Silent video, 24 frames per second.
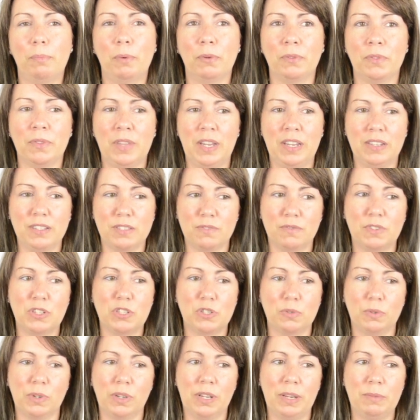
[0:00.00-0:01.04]
but the
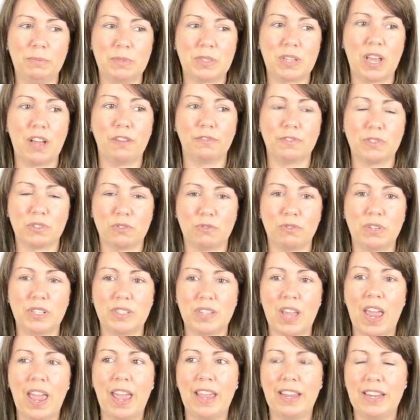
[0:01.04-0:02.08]
individual himself is Chris
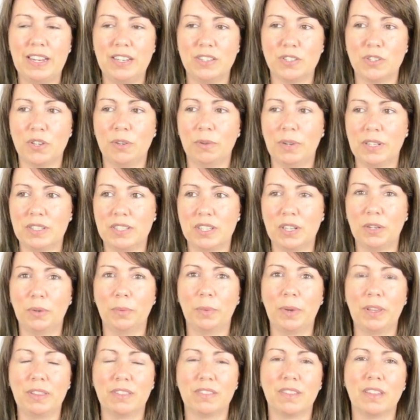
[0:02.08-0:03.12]
Hayes, who I deal
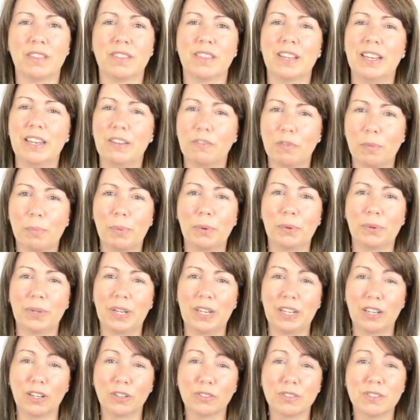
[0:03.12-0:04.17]
with at the Liverpool
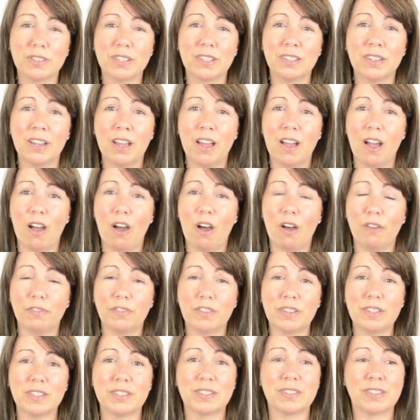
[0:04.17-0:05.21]
in London
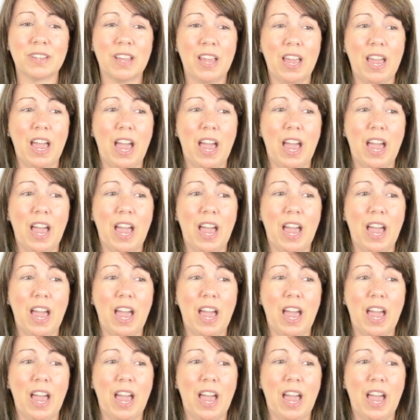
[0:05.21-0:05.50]
office,